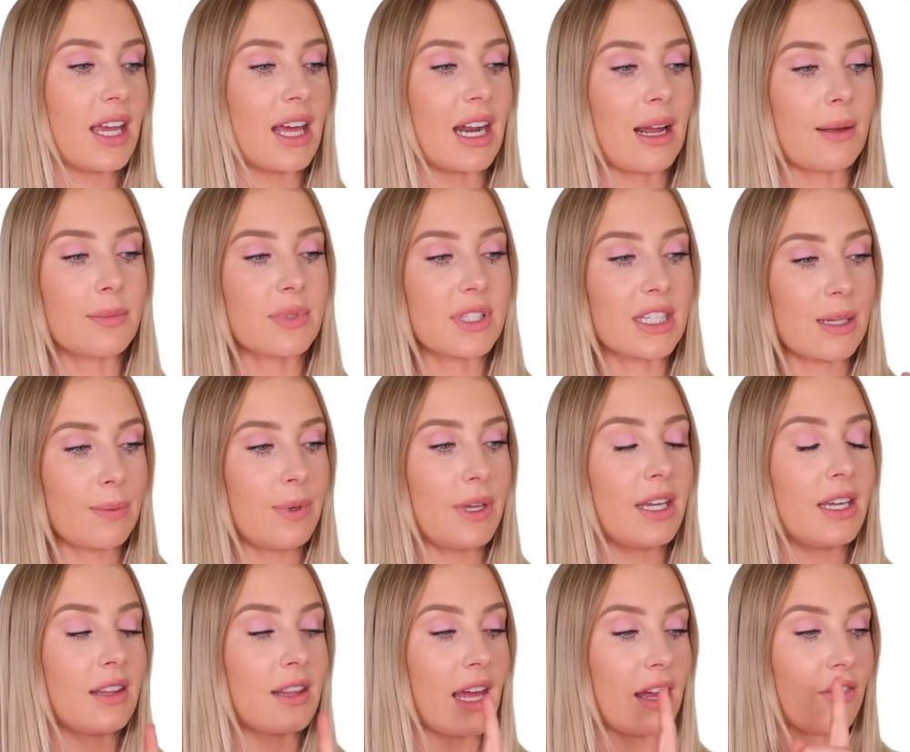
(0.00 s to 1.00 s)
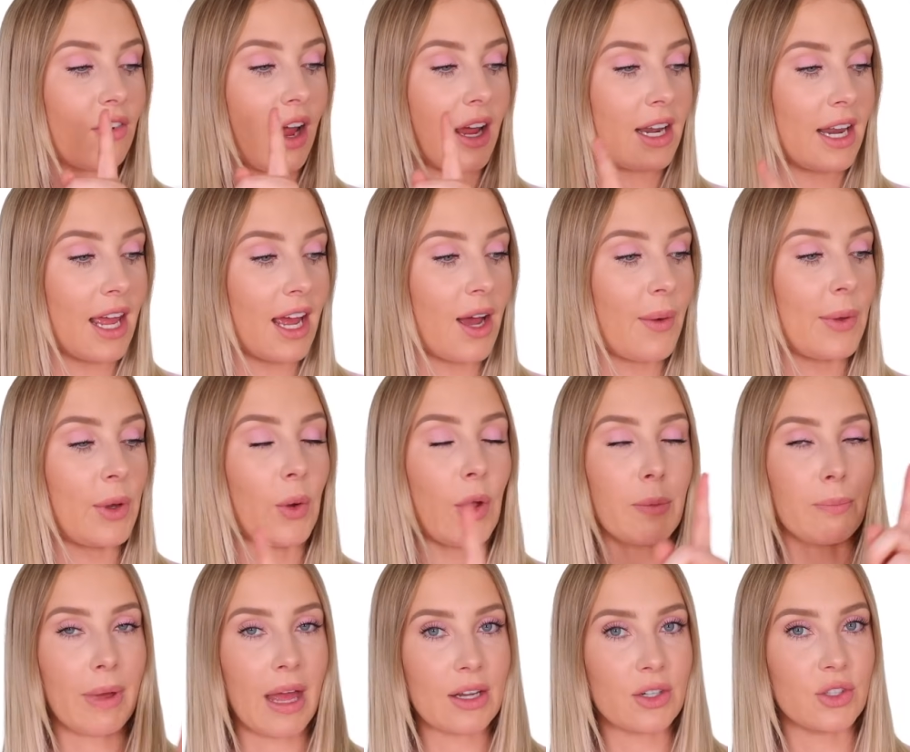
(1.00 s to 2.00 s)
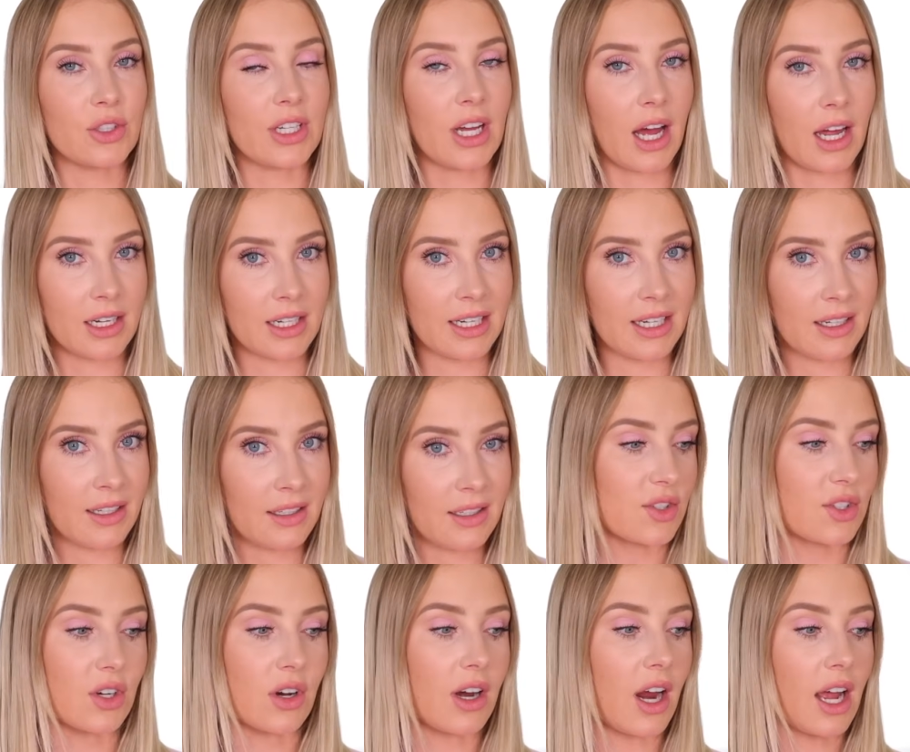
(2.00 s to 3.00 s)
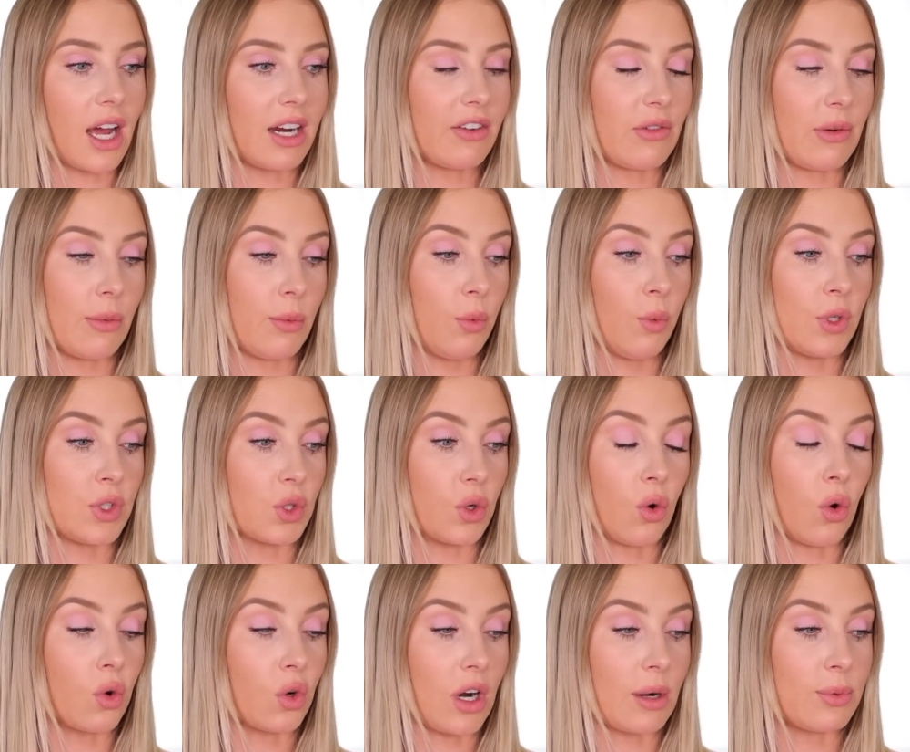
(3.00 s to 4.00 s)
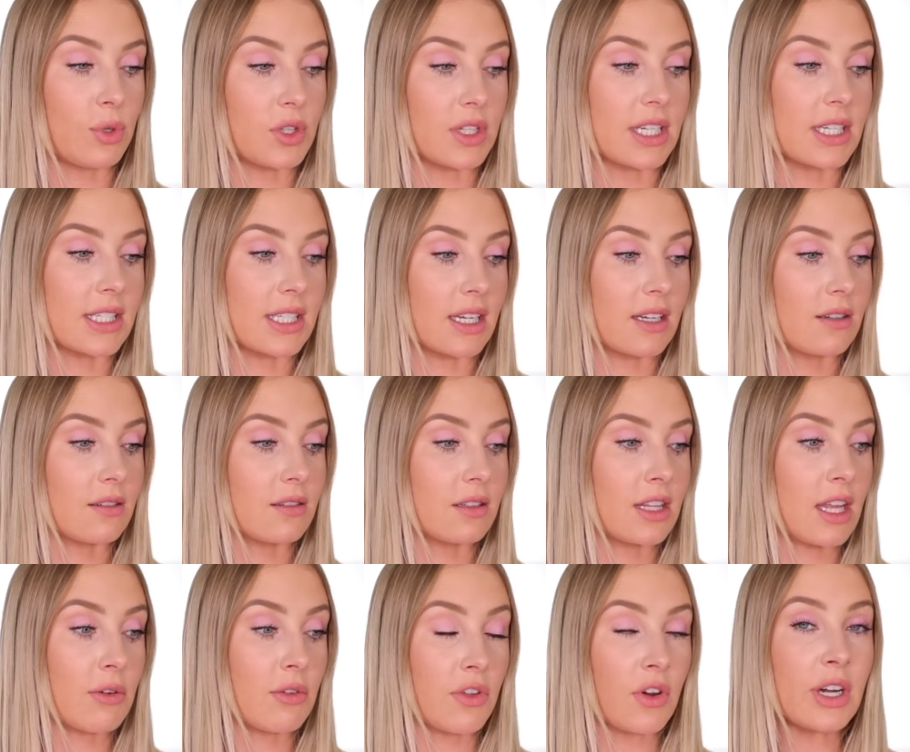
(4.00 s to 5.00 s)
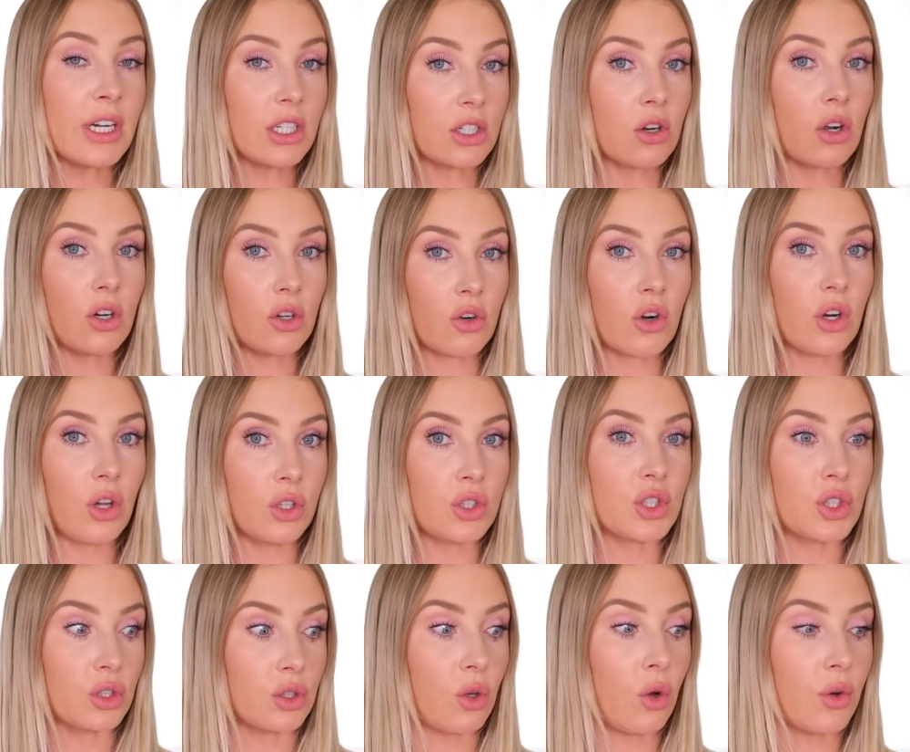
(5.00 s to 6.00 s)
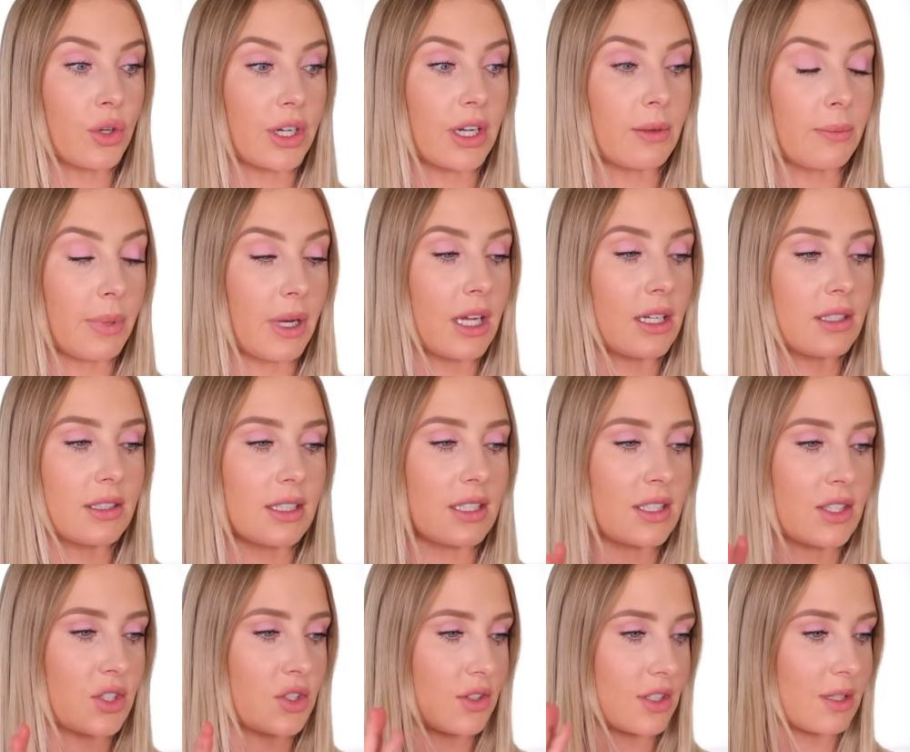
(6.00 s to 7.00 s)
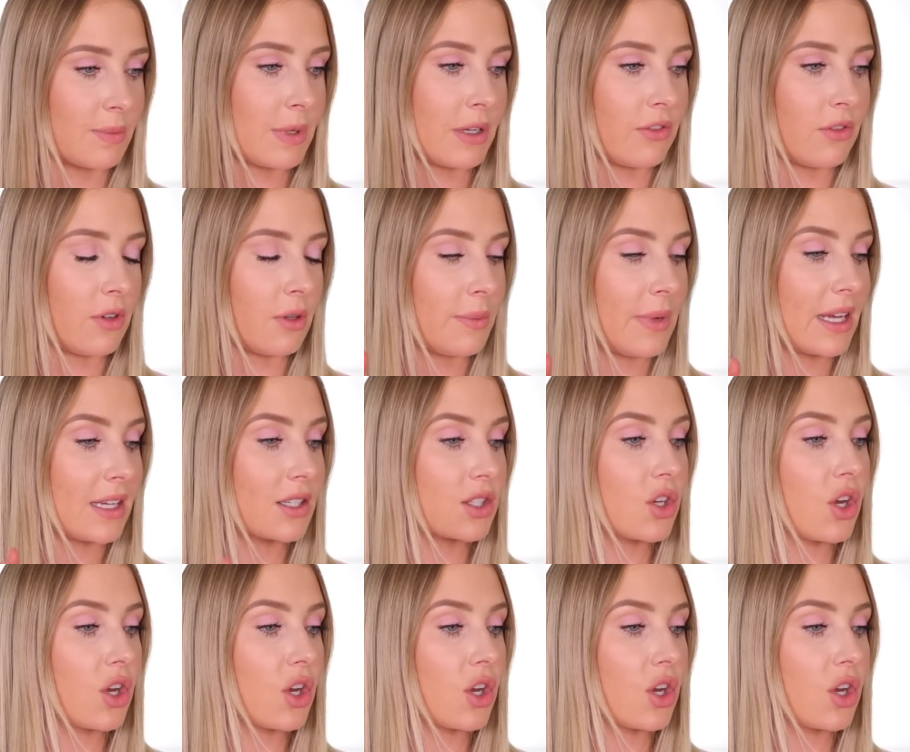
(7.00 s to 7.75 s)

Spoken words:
And I'm skipping that right now. We're going back to gardening. Sorry, I can't even remember which order I put these in. They're in chronological order, but it's just a bit of a mess.